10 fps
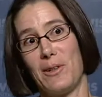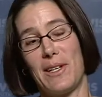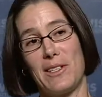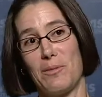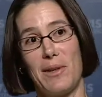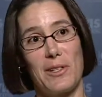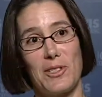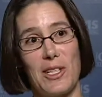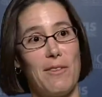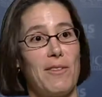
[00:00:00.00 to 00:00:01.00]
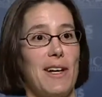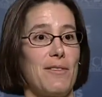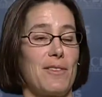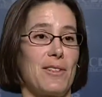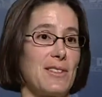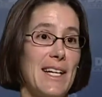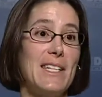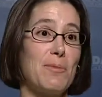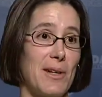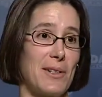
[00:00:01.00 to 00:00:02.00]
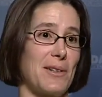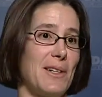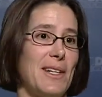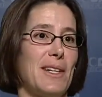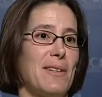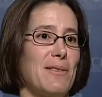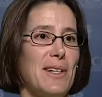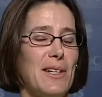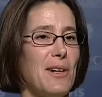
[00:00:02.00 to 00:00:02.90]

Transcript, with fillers: know has a better shelf life or tastes better, right?